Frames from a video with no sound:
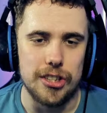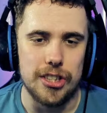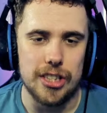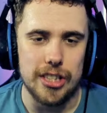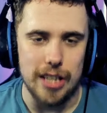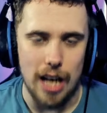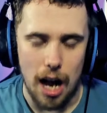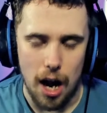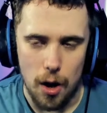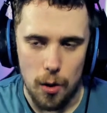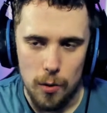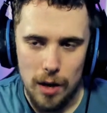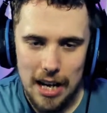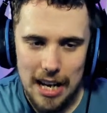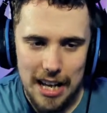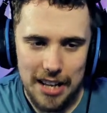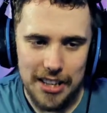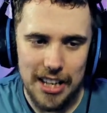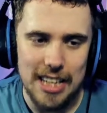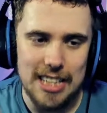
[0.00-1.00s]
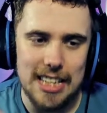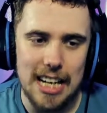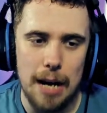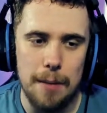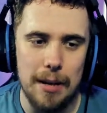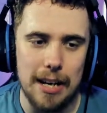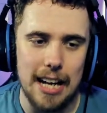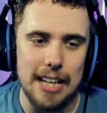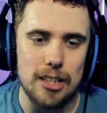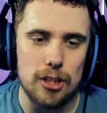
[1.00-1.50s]
So this game
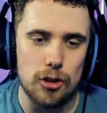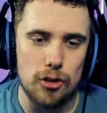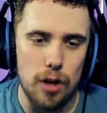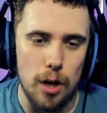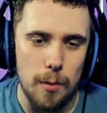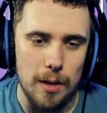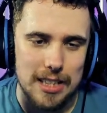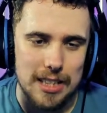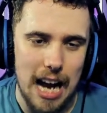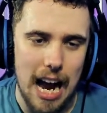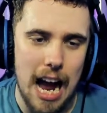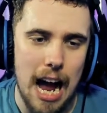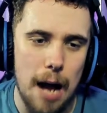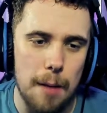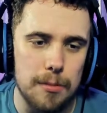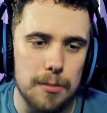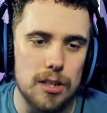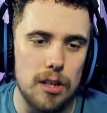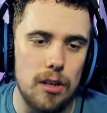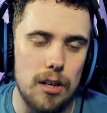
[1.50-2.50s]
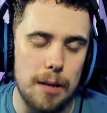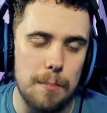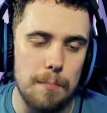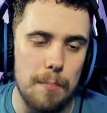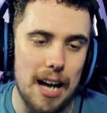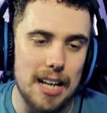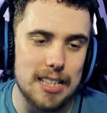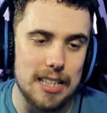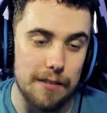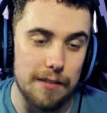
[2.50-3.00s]
against Crewe is absolutely
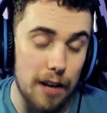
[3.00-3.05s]
massive.